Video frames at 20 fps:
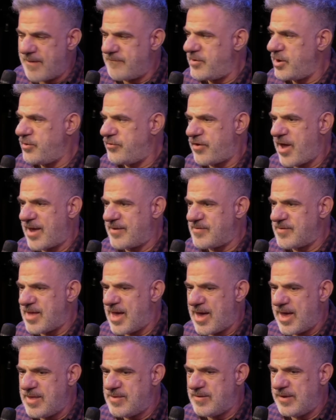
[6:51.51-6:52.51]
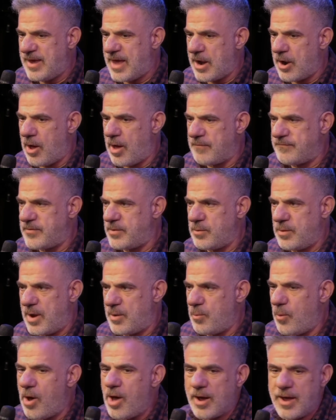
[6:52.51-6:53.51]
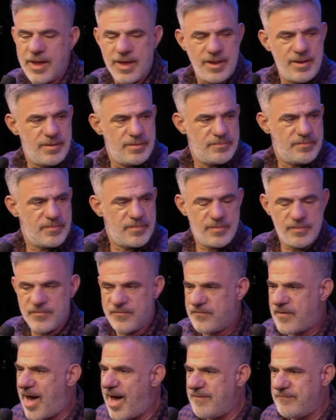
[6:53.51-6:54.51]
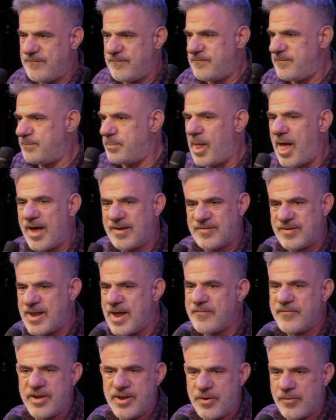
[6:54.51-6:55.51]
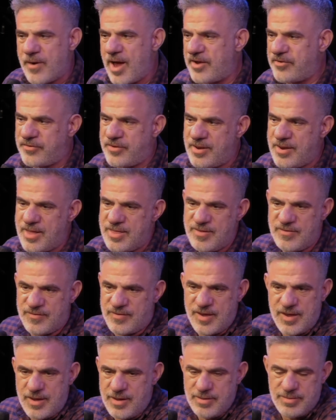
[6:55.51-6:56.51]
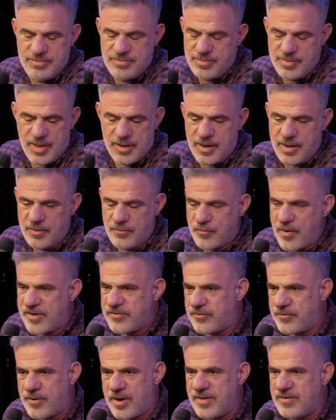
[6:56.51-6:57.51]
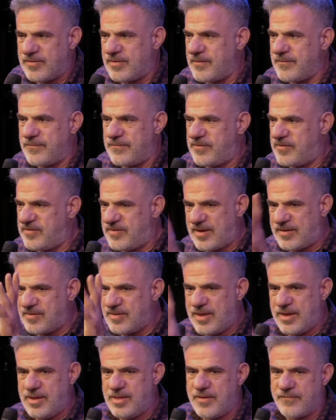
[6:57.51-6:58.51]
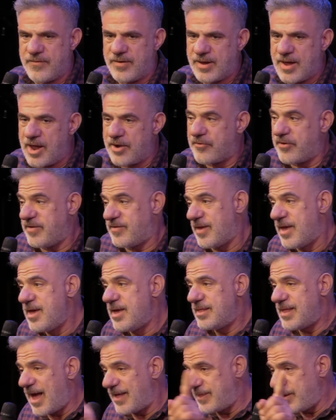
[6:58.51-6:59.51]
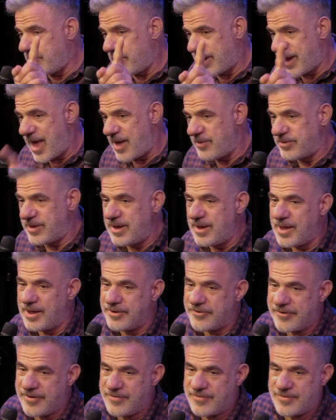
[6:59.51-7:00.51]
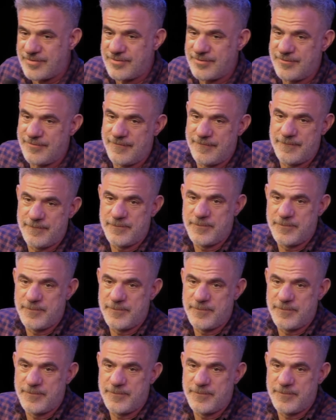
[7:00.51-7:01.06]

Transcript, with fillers: Avenue, Jackson Heights, and get off and, and walk in yeah. five blocks in every direction and see like restaurants of sixty different countries. Yeah. Not that we're counting countries. Right. Exactly.